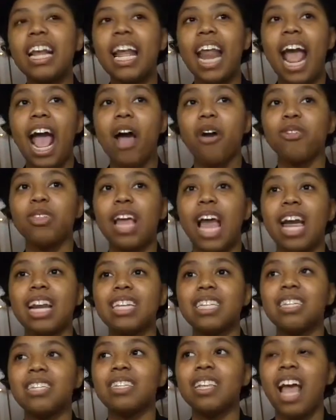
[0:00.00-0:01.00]
now
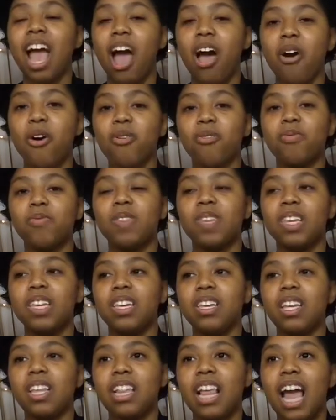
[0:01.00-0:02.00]
that is how
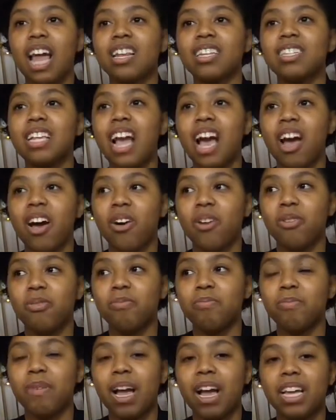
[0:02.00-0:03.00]
the that is
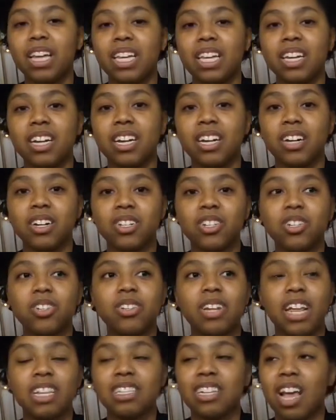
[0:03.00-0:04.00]
how my
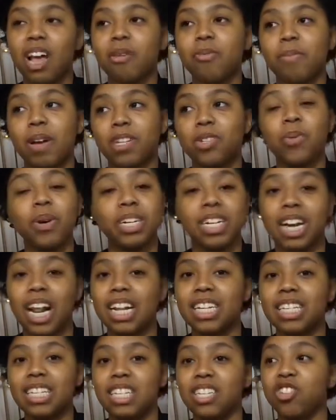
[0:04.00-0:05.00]
years, that's how my
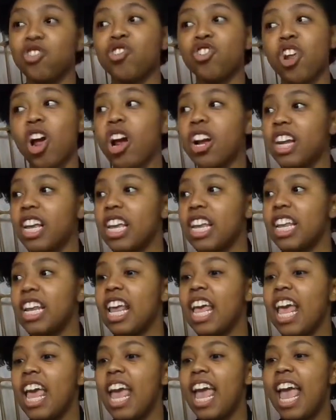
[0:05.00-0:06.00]
2019
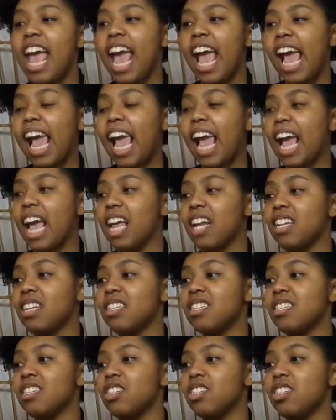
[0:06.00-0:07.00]
started
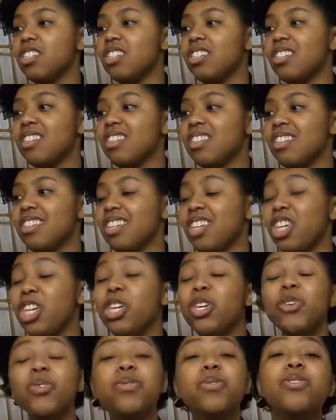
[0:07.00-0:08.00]
and
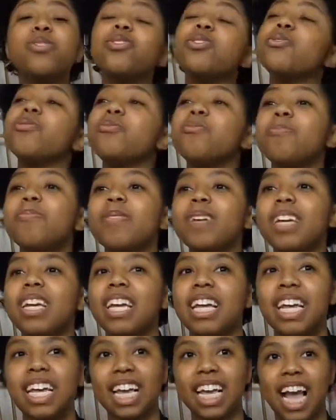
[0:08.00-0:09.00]
YouTube
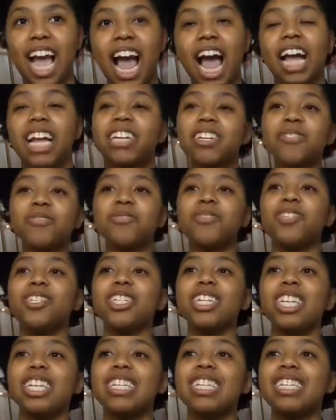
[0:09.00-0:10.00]
kind of
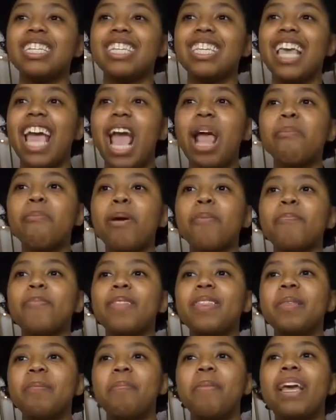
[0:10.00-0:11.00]
just came up
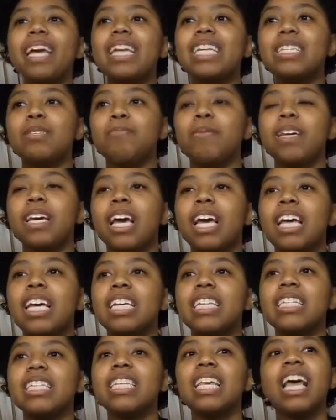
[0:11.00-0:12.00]
in the mix
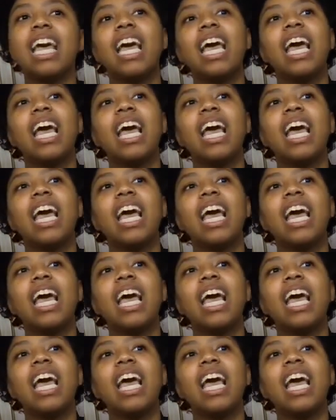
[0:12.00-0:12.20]
because